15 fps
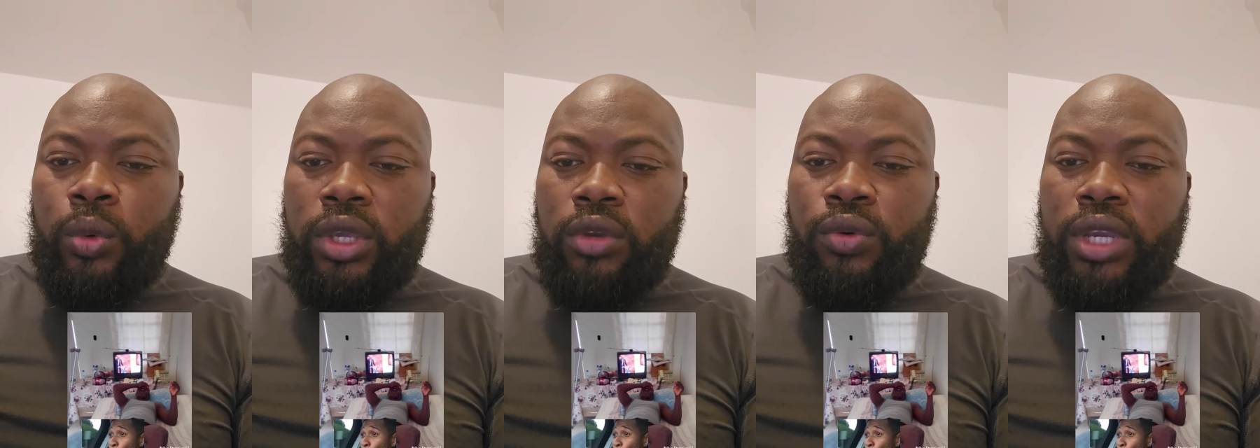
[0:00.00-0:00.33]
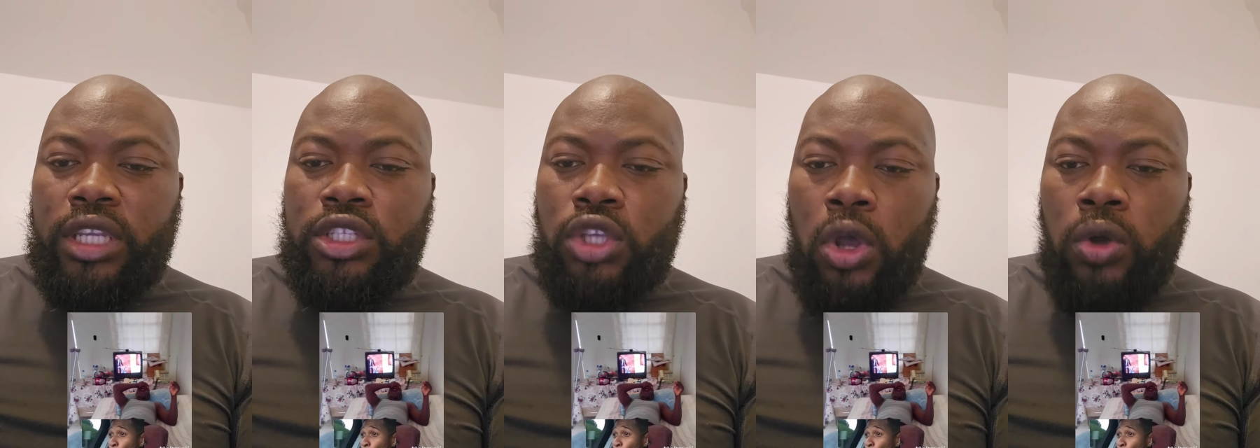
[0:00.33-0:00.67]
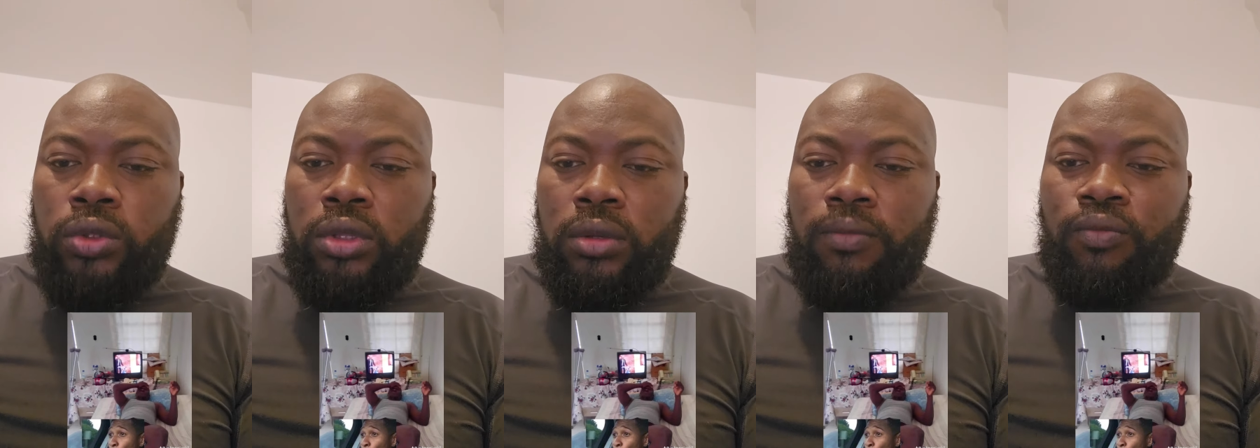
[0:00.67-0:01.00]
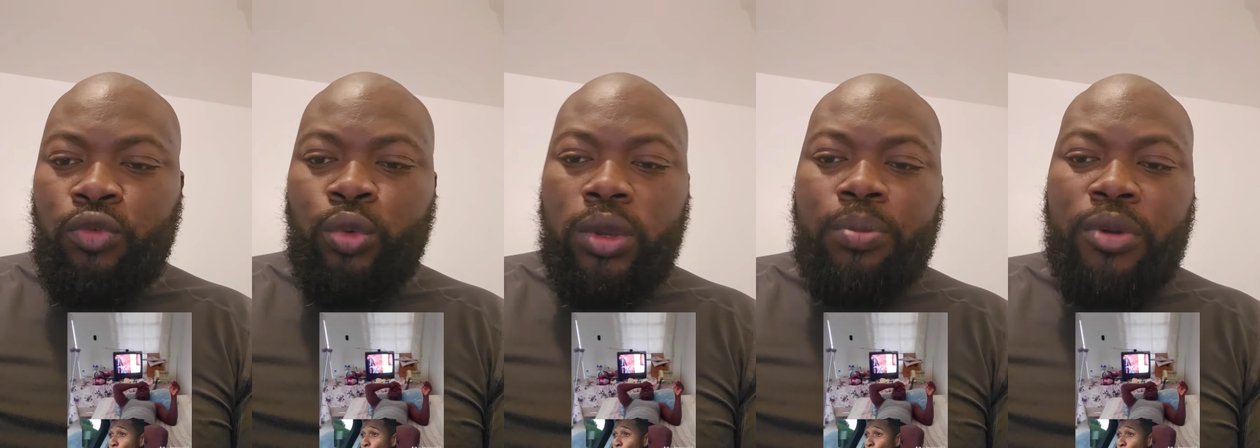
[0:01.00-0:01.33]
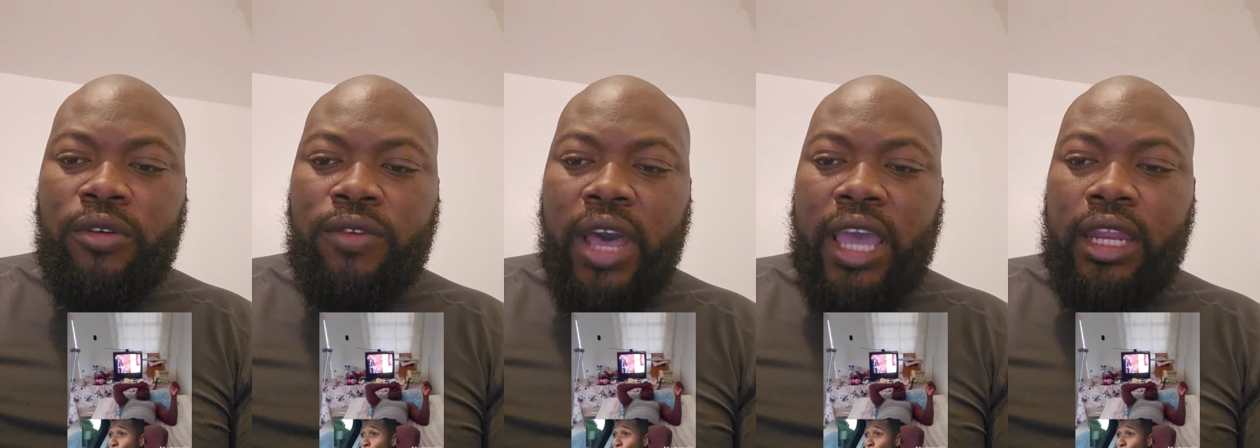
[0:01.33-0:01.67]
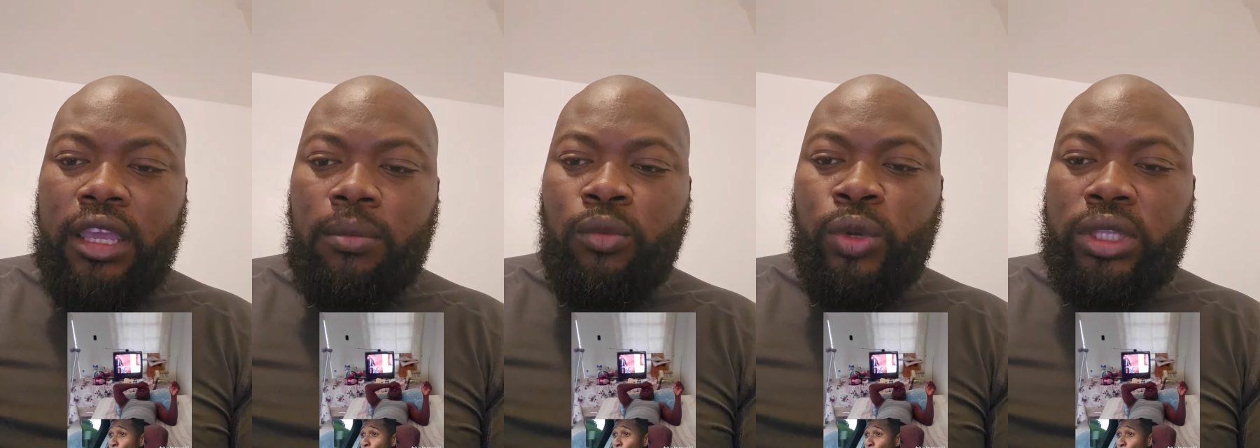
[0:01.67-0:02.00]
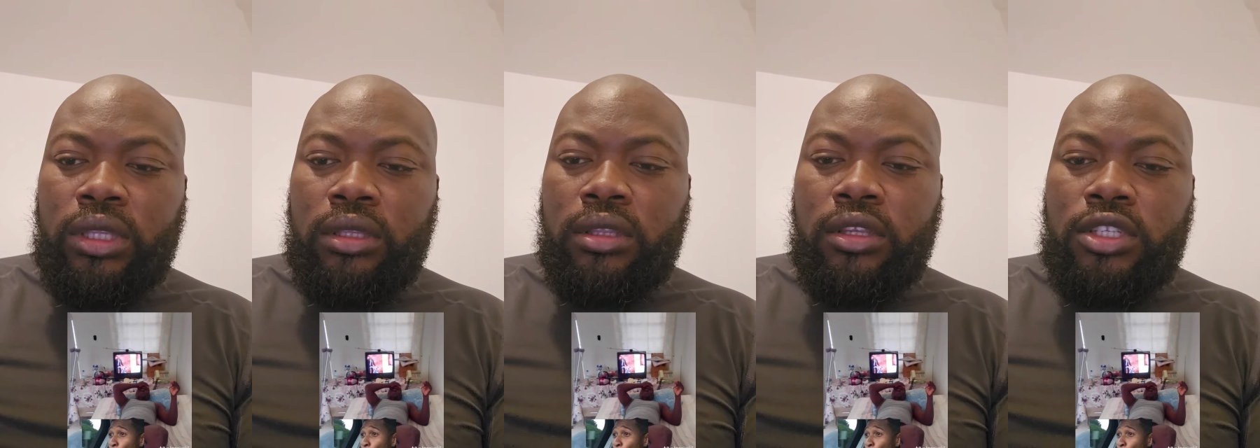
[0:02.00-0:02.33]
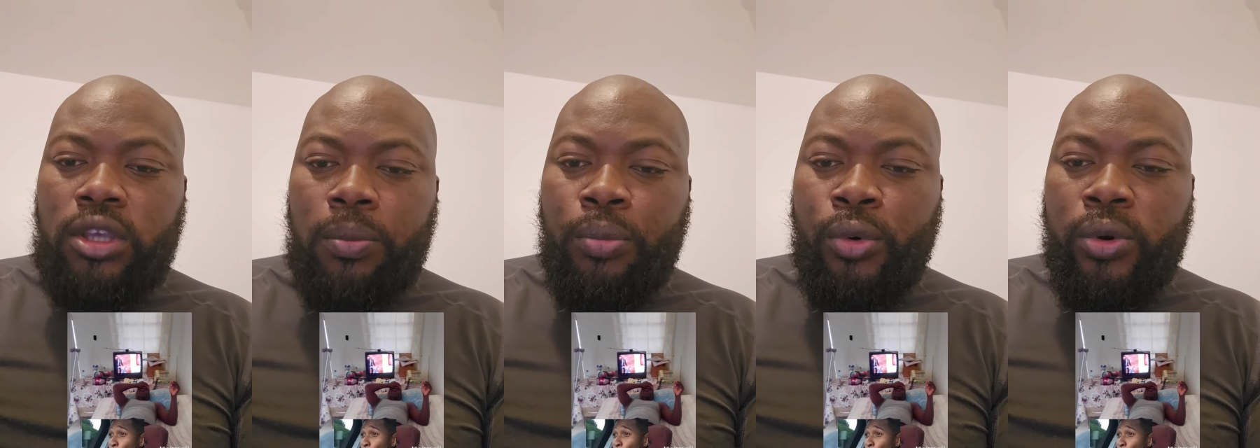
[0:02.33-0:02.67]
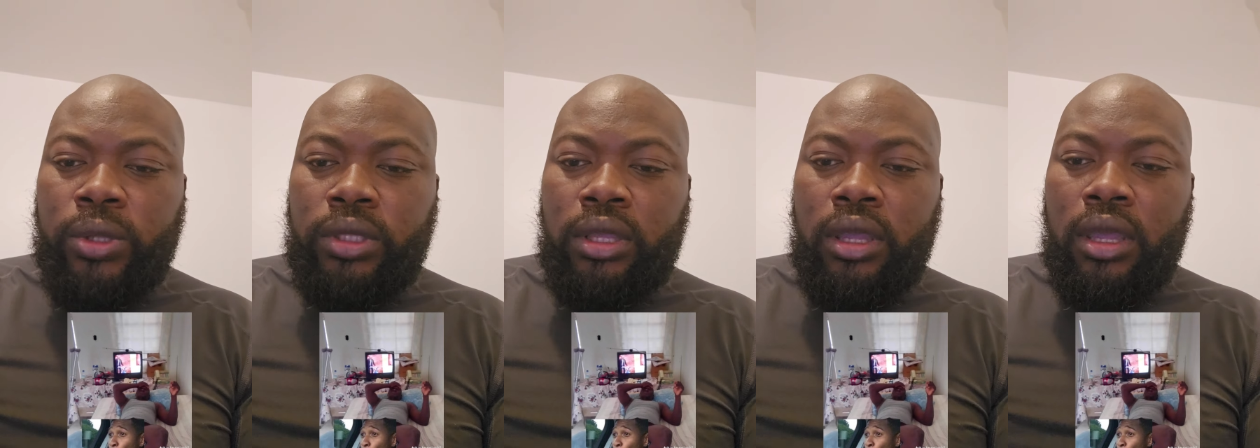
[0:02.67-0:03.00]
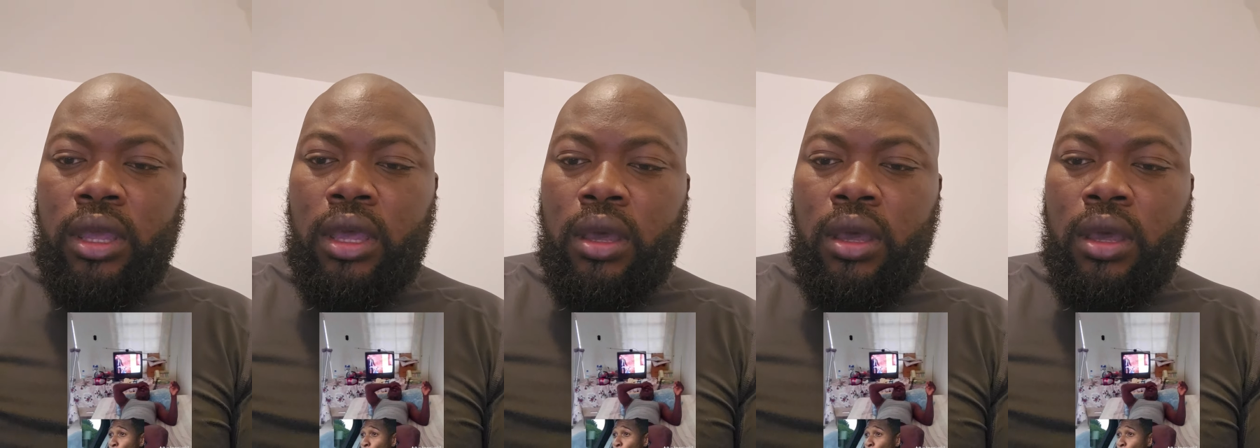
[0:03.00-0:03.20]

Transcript: We reach out. We provide him with the support.